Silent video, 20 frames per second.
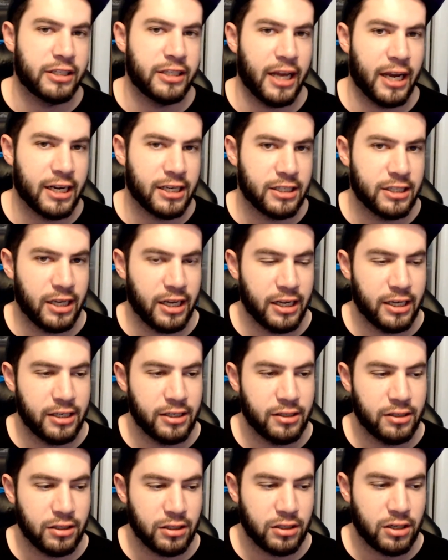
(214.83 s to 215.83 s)
text
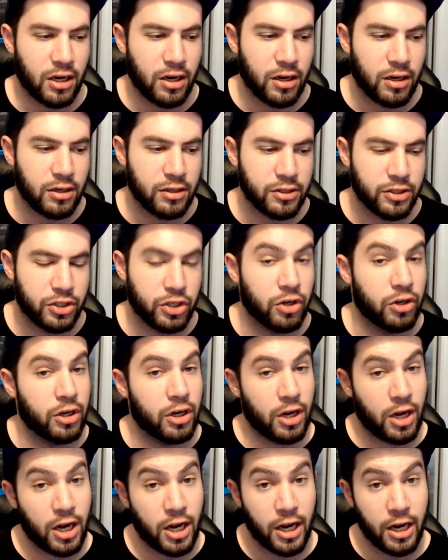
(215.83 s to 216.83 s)
and calls
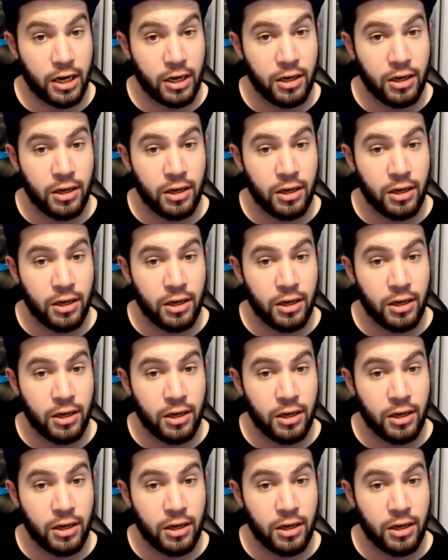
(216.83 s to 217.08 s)
turned on.